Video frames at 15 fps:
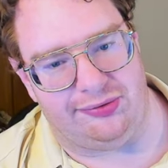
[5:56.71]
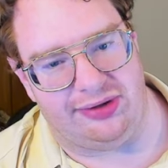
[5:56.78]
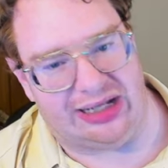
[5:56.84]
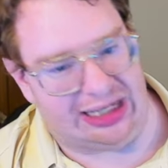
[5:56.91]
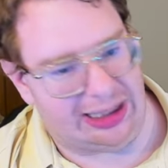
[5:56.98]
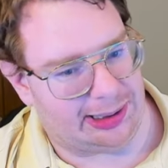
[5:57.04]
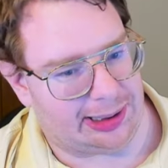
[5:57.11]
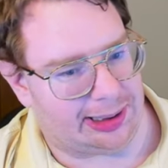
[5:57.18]

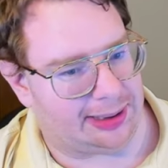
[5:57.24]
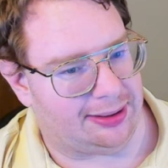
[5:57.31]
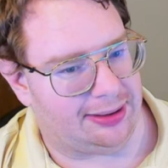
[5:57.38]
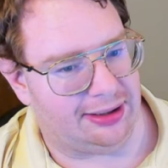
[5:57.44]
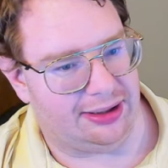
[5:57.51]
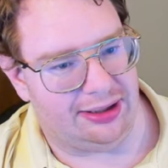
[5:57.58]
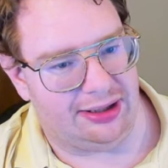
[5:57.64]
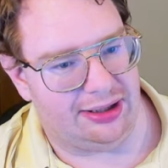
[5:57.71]
that's
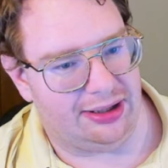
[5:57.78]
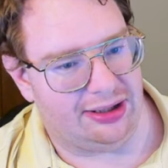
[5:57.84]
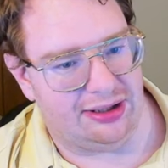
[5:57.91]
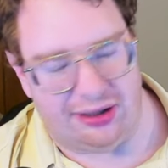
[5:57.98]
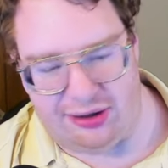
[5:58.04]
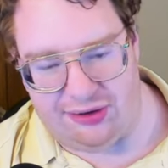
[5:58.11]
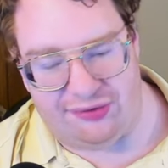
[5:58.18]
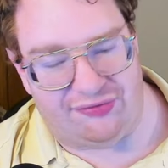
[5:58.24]

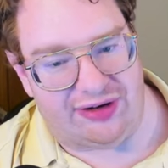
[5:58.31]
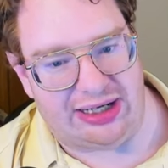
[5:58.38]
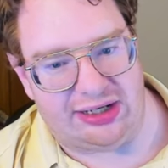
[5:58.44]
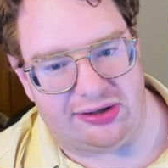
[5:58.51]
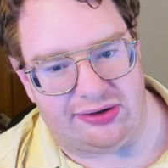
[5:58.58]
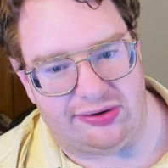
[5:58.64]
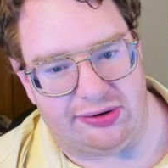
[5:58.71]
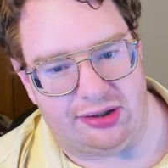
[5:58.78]
all fine
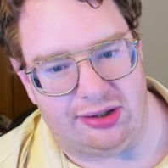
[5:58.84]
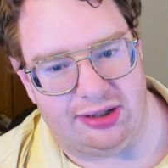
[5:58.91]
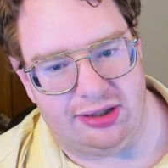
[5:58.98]
and good.